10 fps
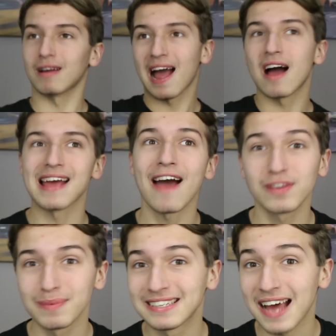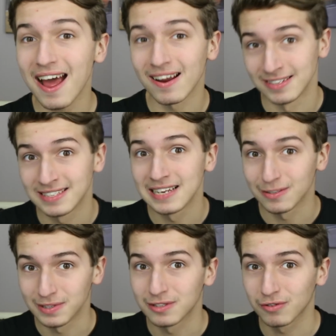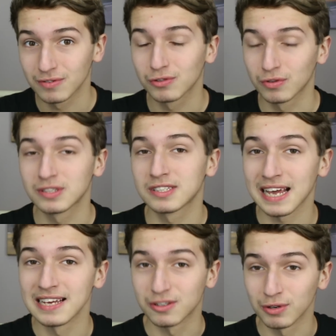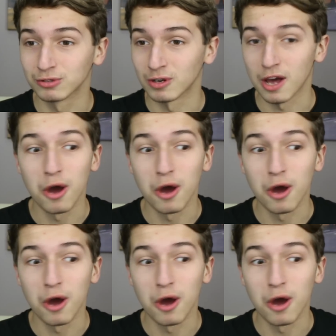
I have to be damned to say something to say he's cringeworthy.